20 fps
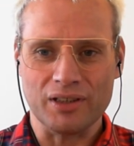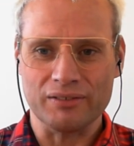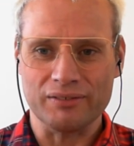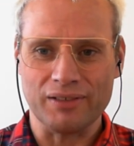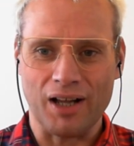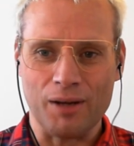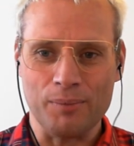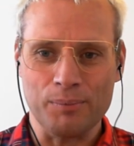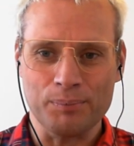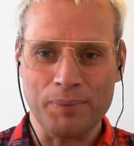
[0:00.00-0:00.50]

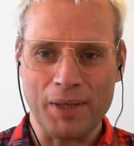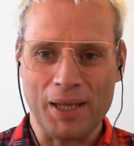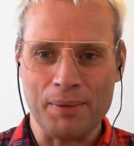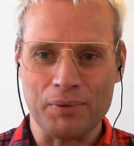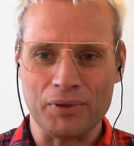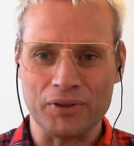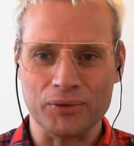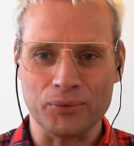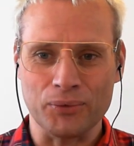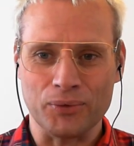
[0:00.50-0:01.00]
and help
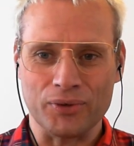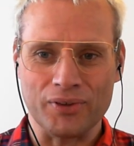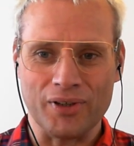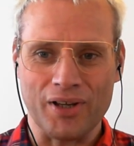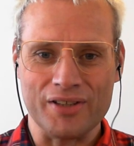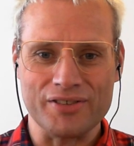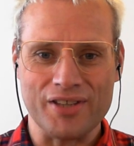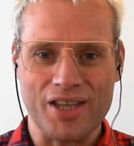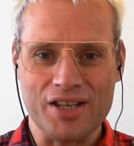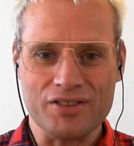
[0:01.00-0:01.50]
people and
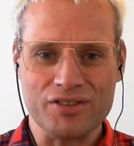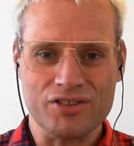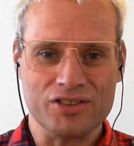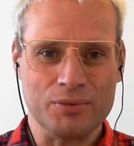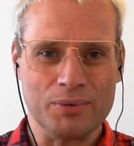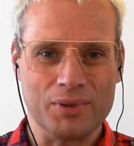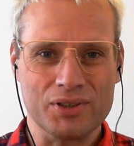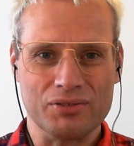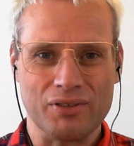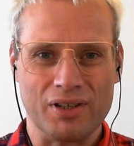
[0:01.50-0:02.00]
organisations
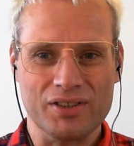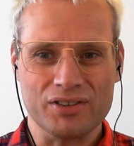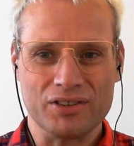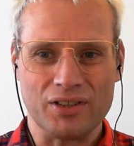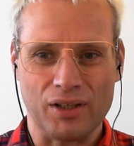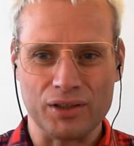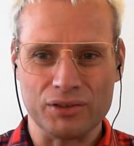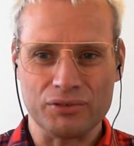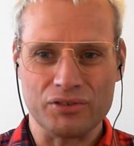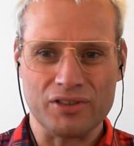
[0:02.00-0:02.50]
to entrench
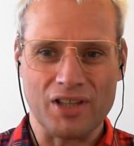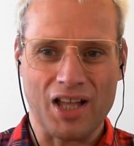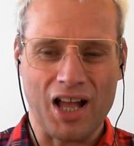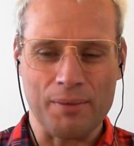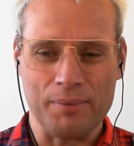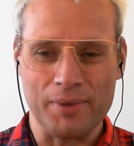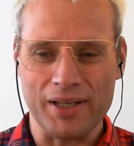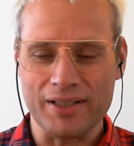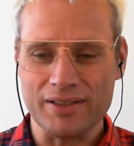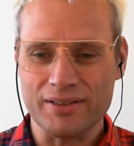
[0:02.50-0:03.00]
culture as a
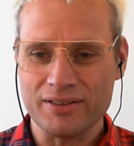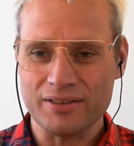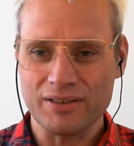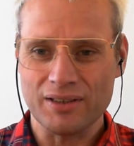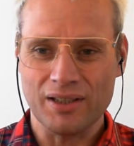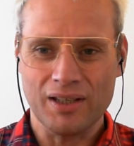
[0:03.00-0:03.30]
habit.